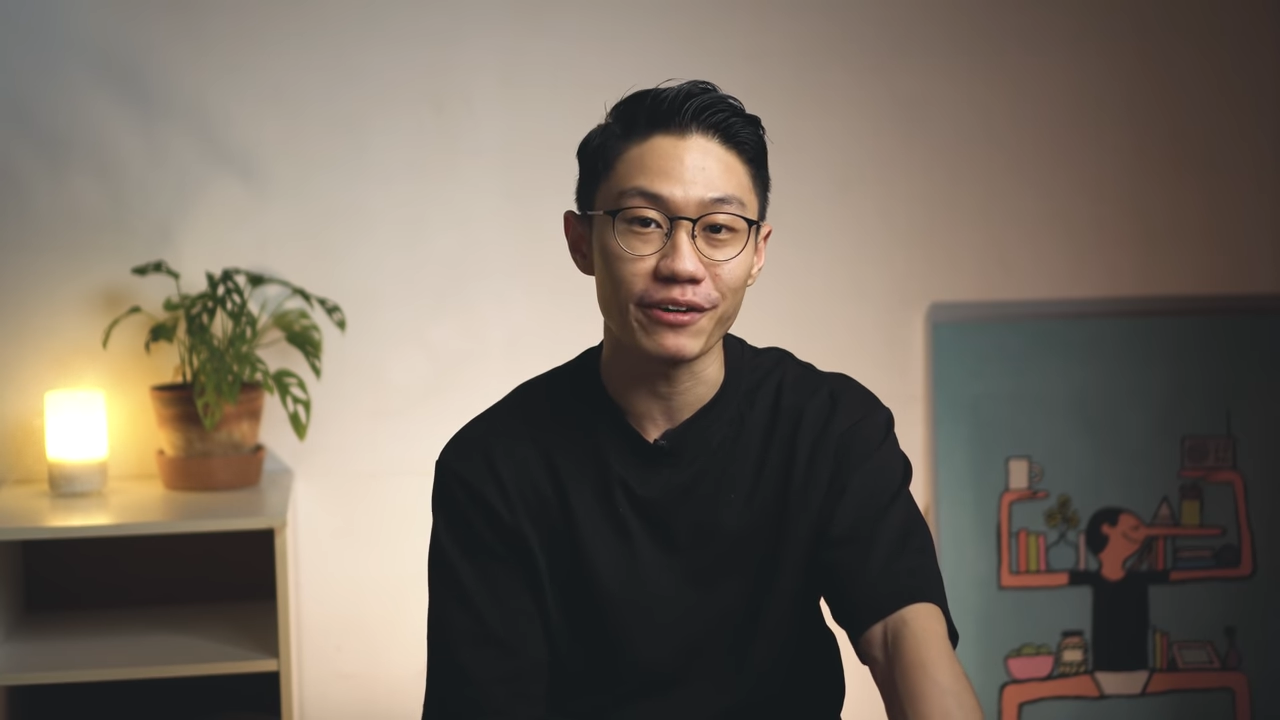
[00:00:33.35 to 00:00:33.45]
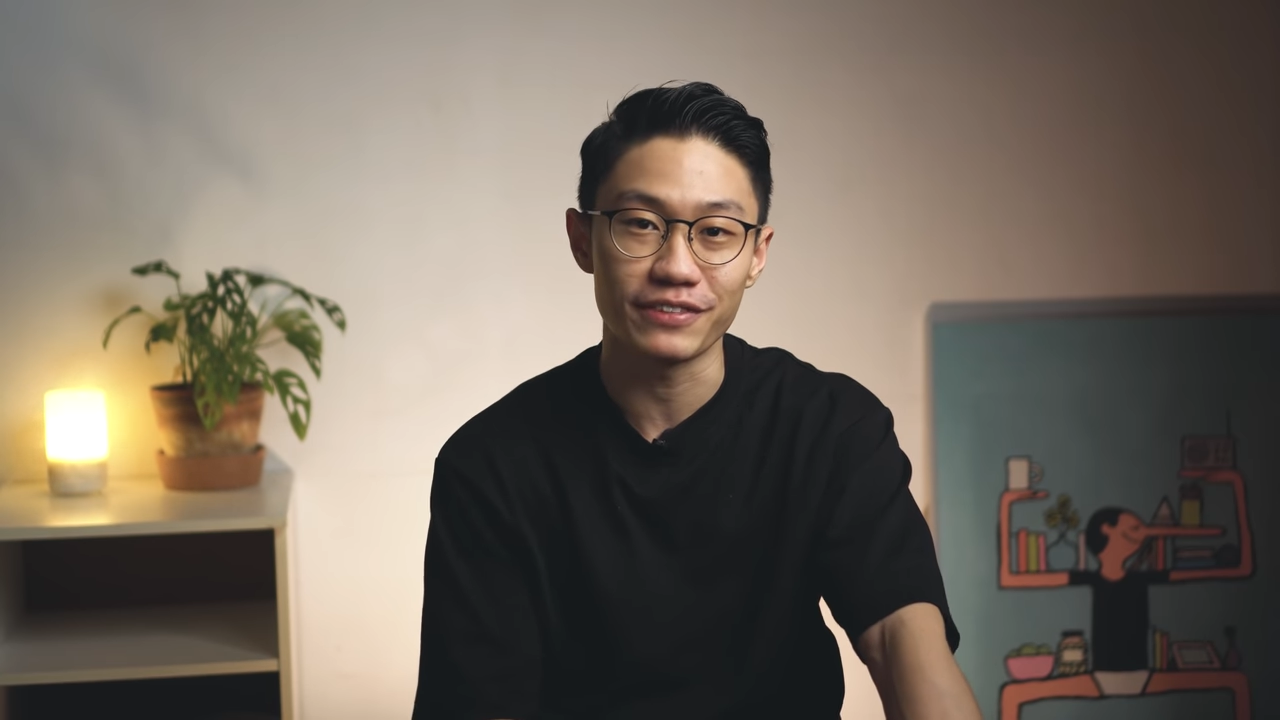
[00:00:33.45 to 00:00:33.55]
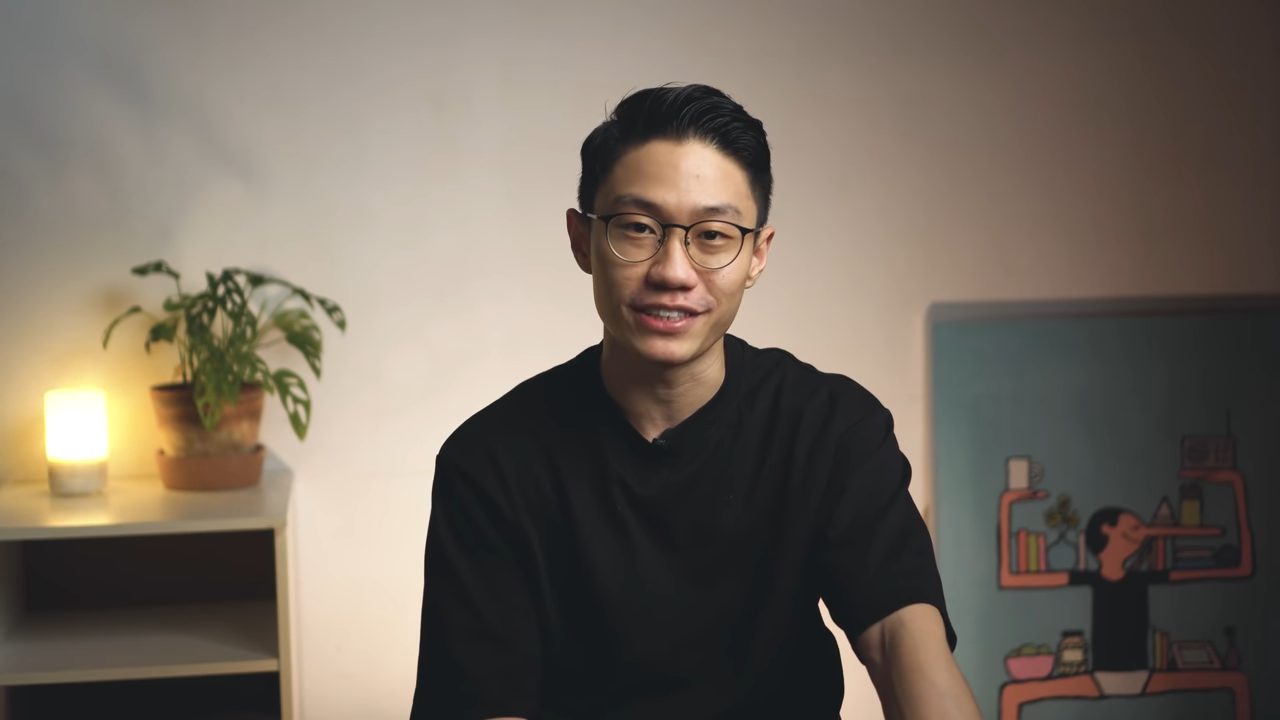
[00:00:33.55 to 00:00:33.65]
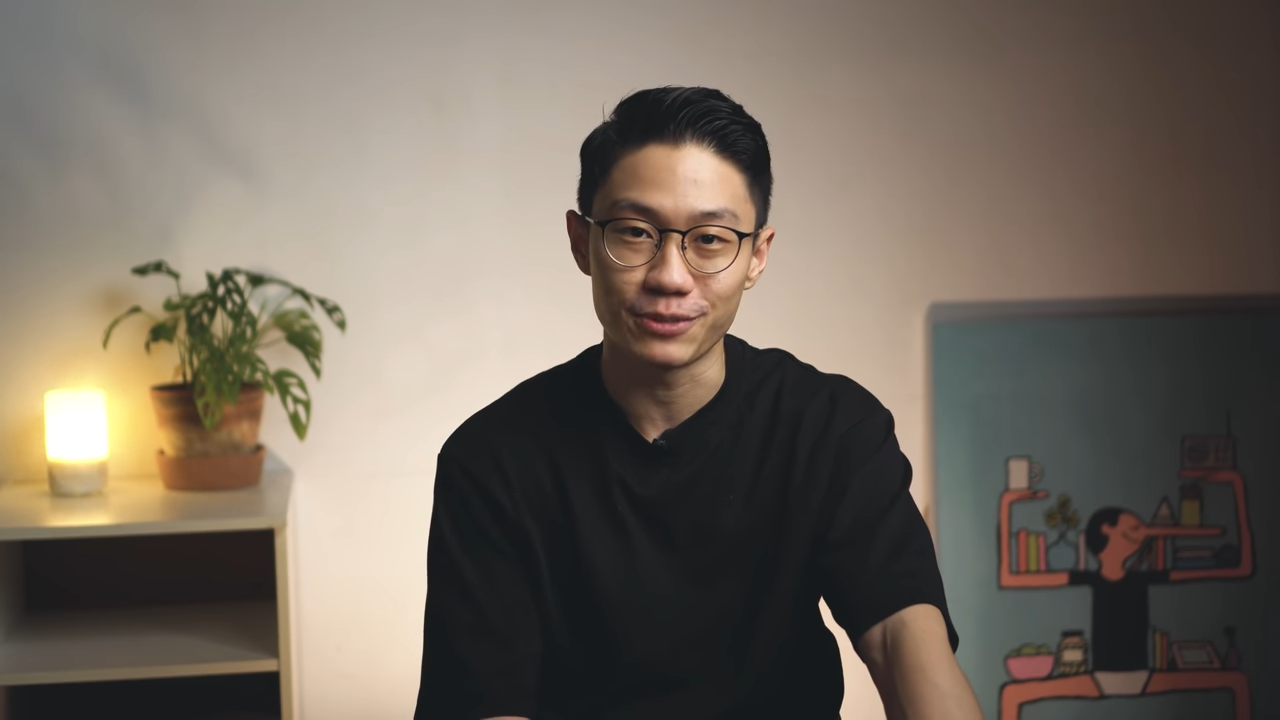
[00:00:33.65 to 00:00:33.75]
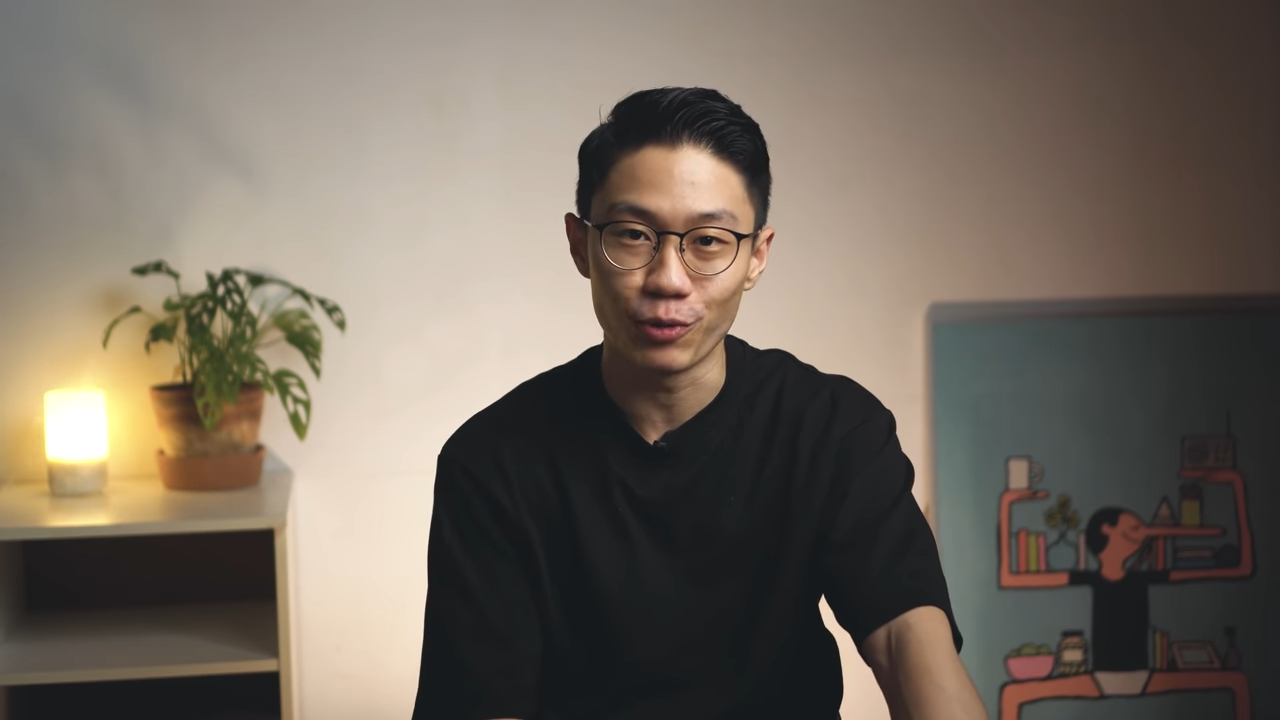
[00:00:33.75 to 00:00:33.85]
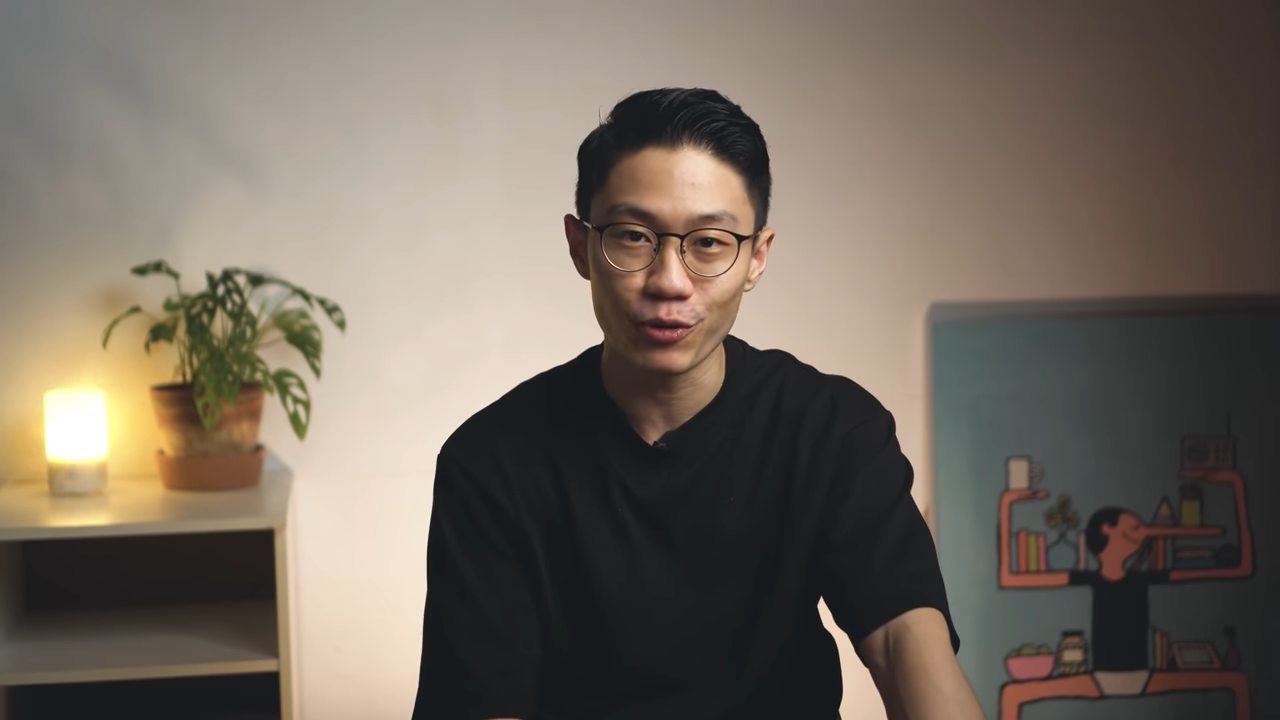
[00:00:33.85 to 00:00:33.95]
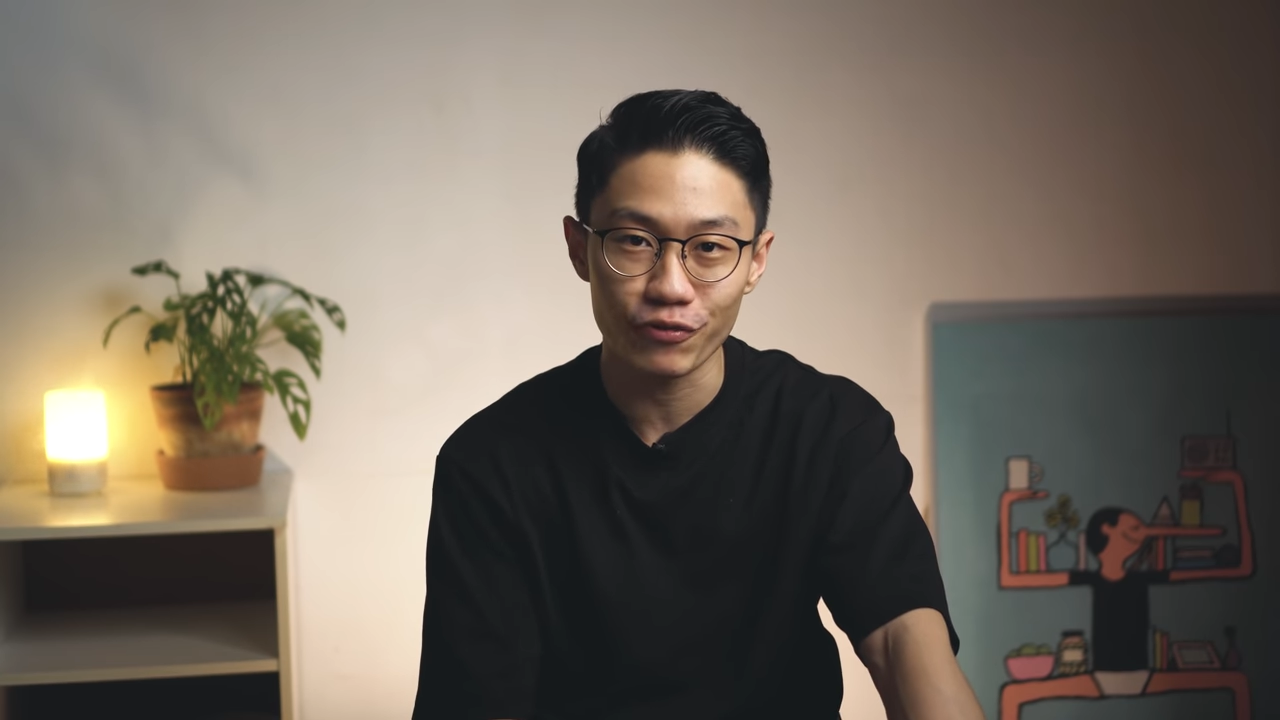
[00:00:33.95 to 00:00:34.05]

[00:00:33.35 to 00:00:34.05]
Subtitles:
of the small